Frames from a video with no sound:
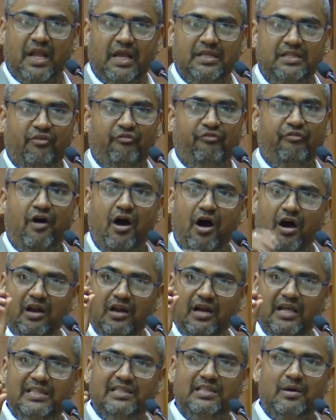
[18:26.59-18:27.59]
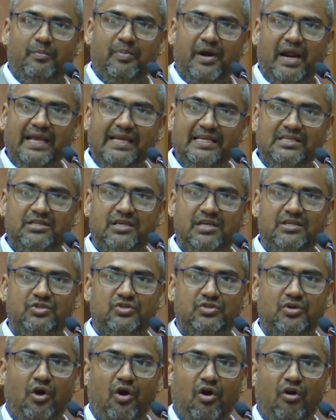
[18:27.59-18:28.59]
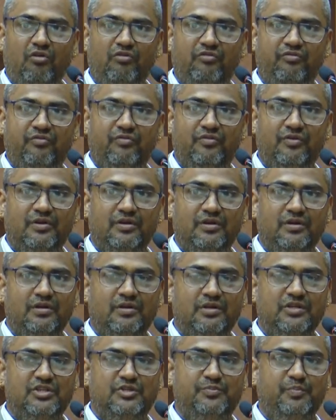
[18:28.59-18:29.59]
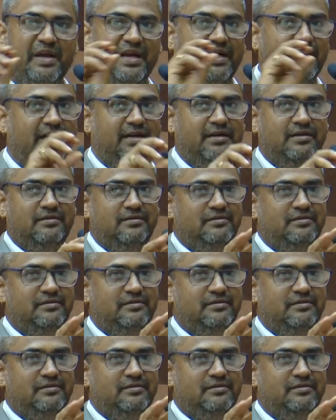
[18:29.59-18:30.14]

the fall in the prices of speed.